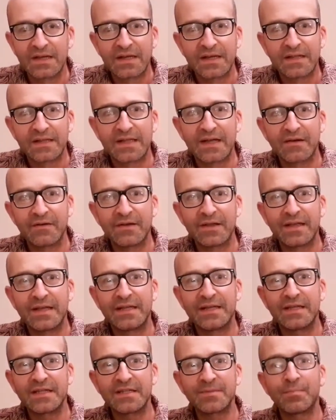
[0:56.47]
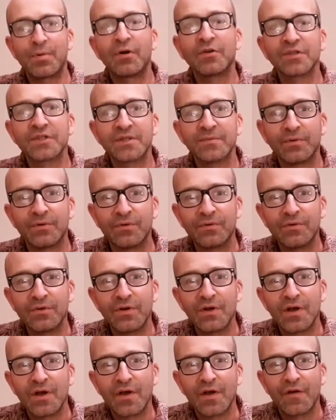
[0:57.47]
Now, it is possible
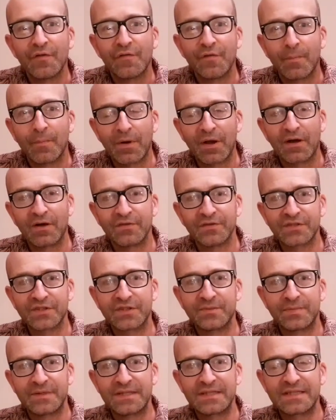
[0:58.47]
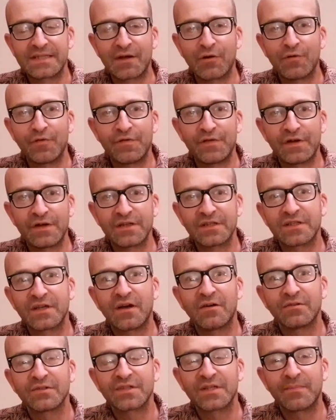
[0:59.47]
for plants to be
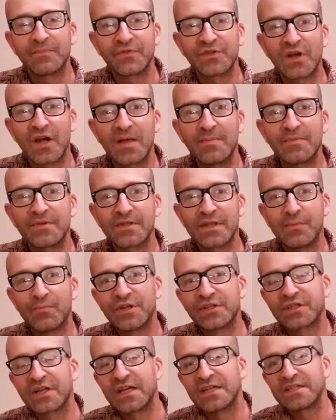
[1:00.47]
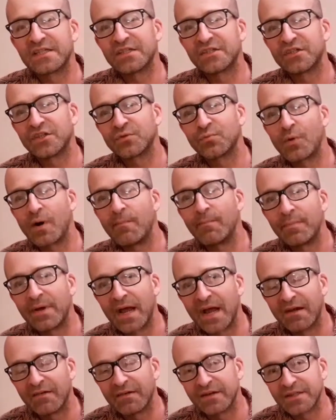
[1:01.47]
self-fertile sometimes, in which case there's just one
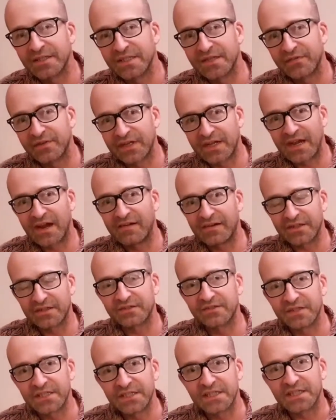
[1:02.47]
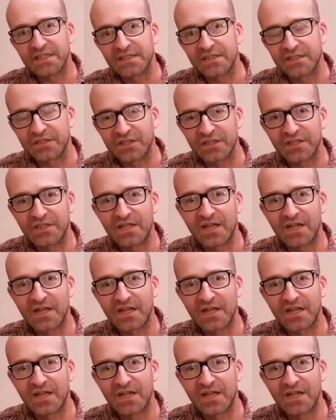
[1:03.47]
parent, so the characteristics are just